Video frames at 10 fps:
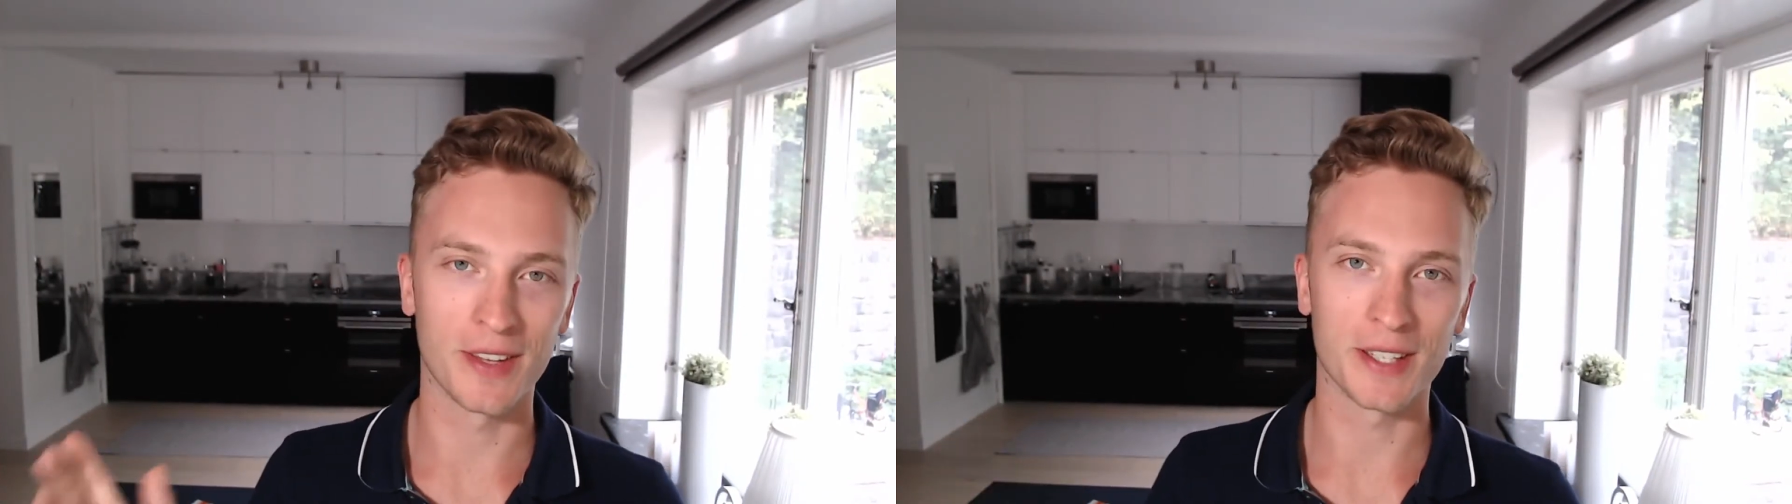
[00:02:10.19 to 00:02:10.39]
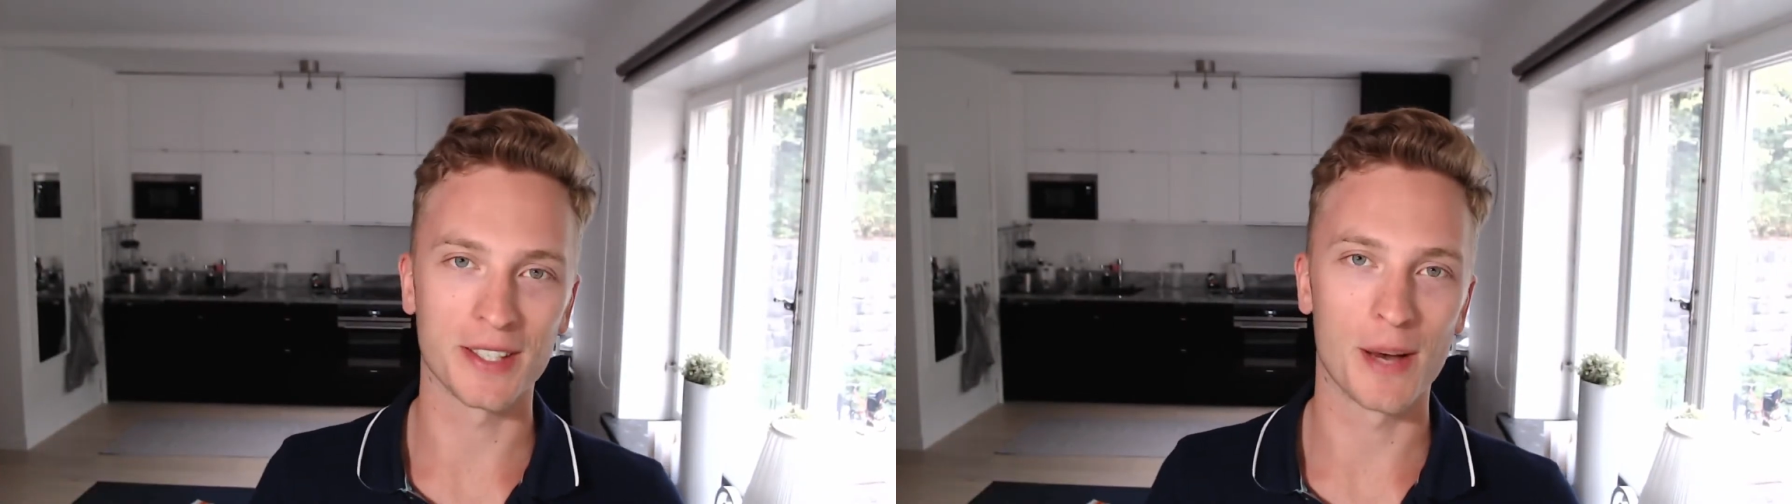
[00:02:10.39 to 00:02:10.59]

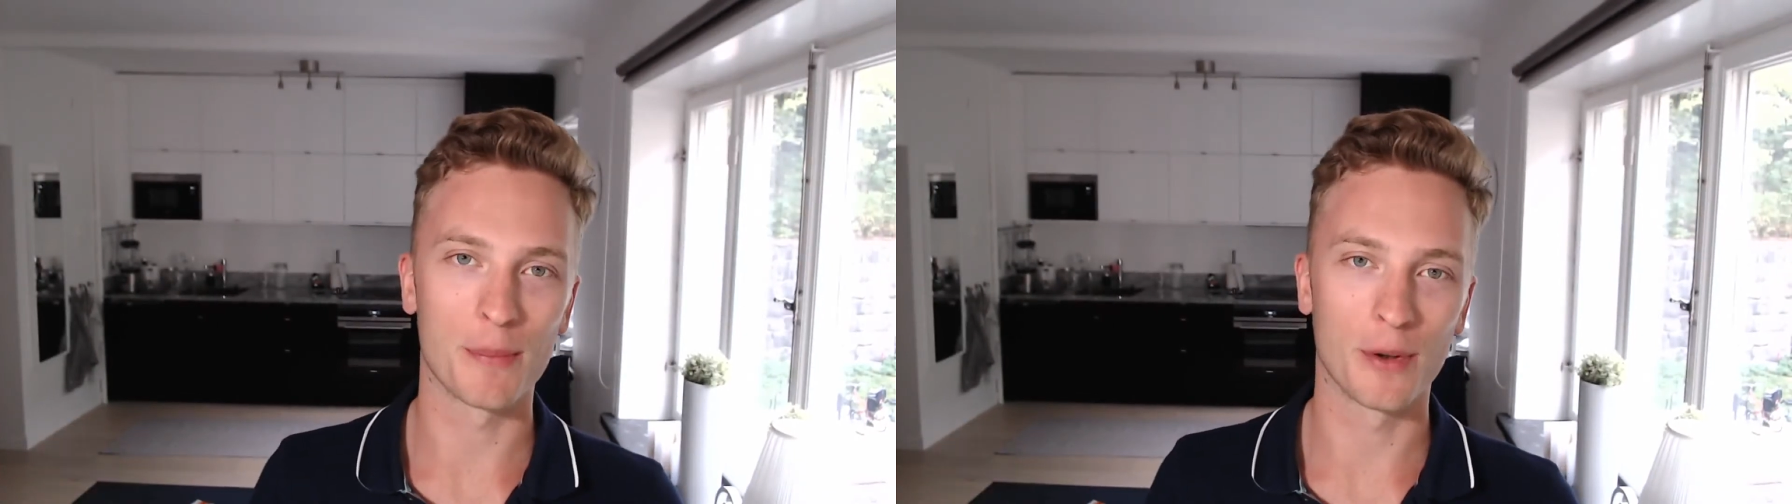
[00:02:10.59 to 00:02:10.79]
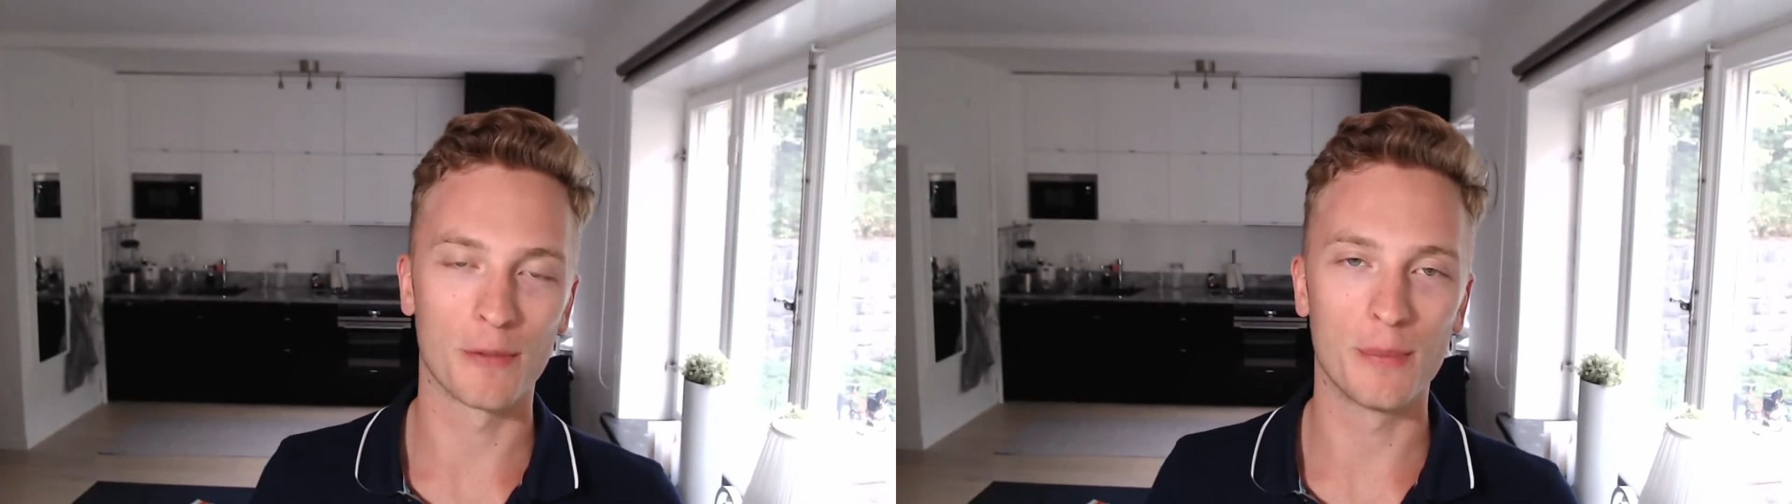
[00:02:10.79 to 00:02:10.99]

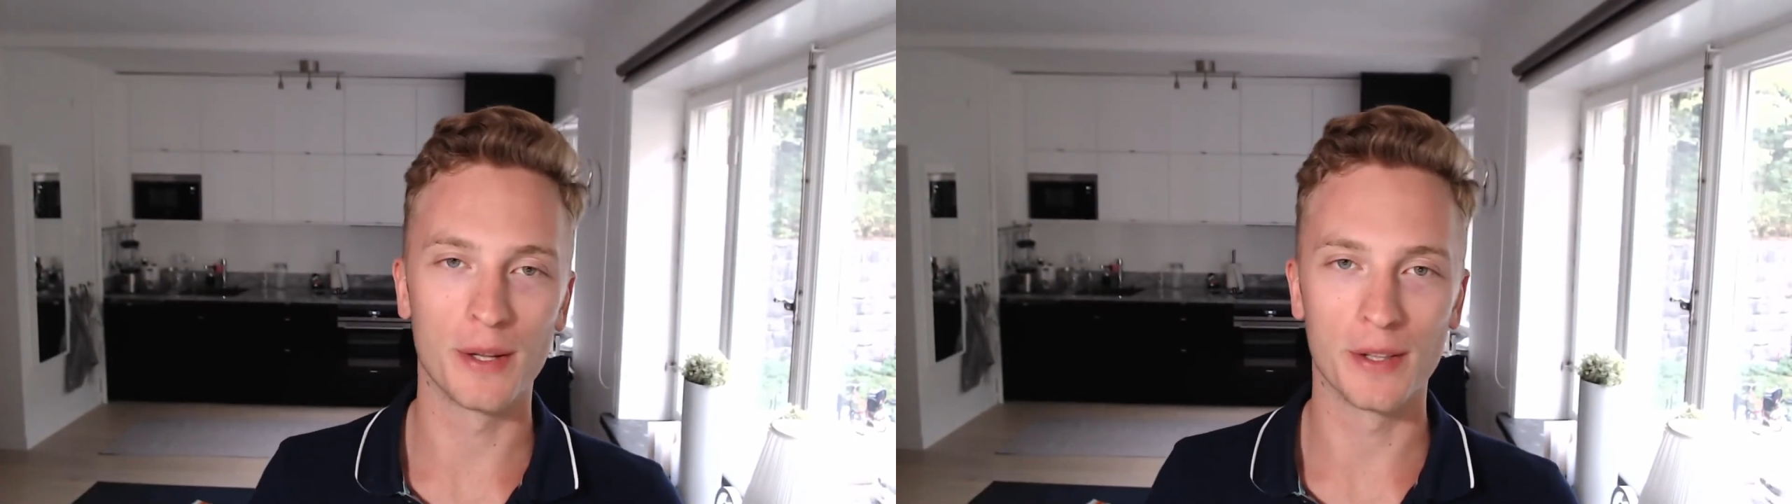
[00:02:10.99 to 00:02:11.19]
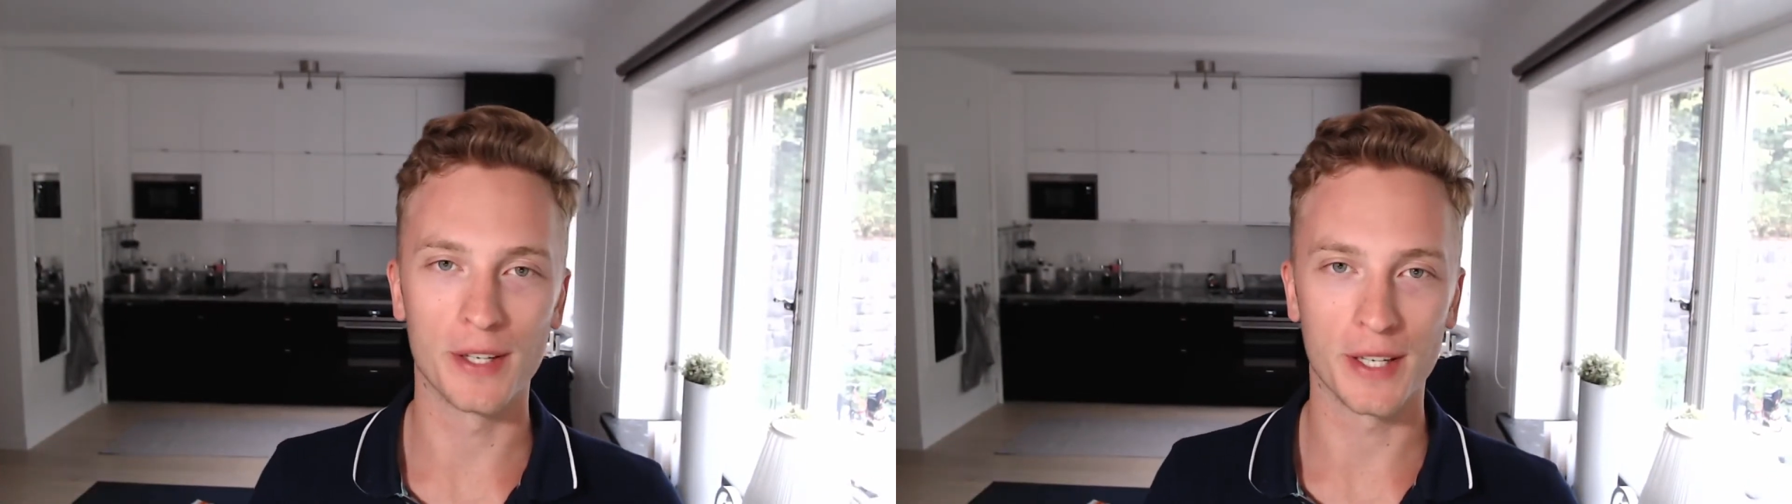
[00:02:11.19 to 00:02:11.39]
example of
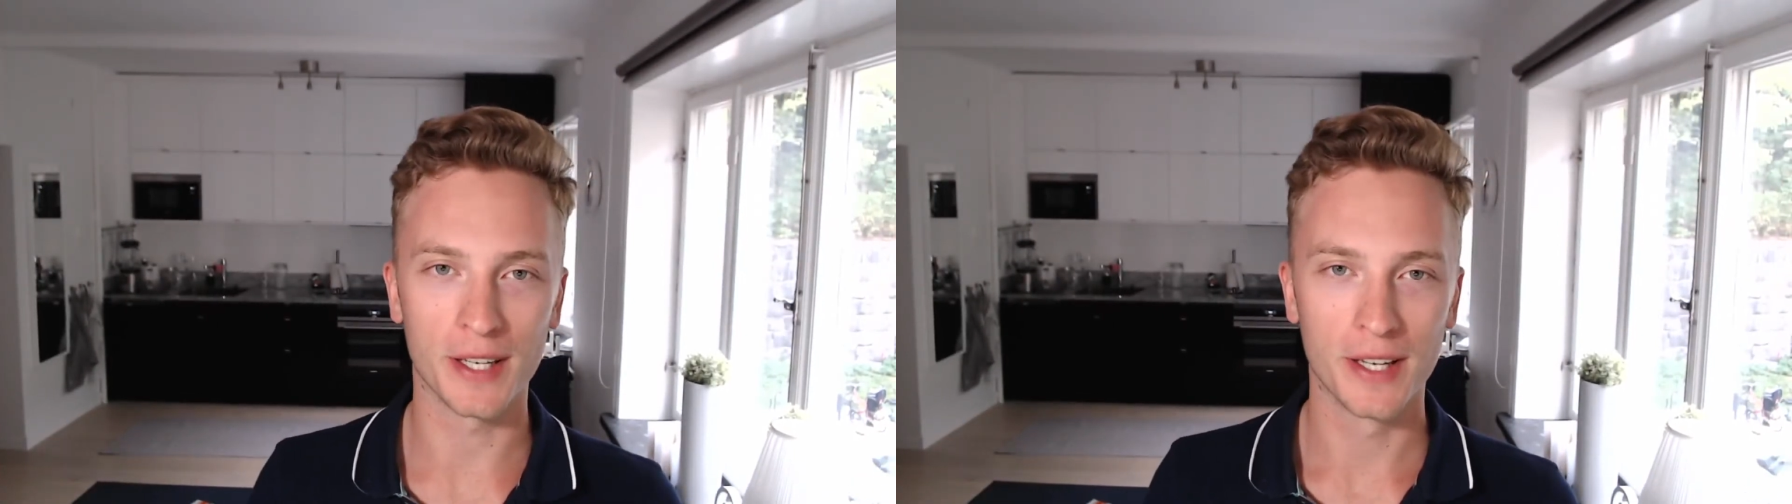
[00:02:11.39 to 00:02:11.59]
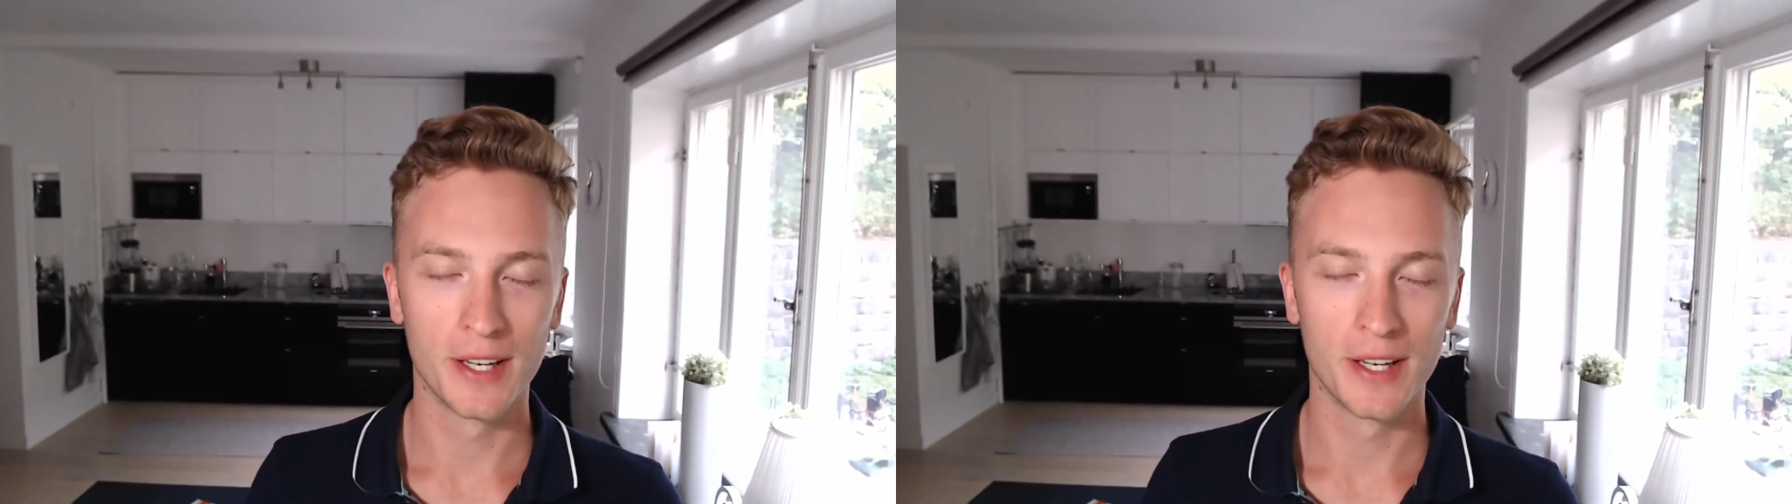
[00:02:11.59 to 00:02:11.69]
building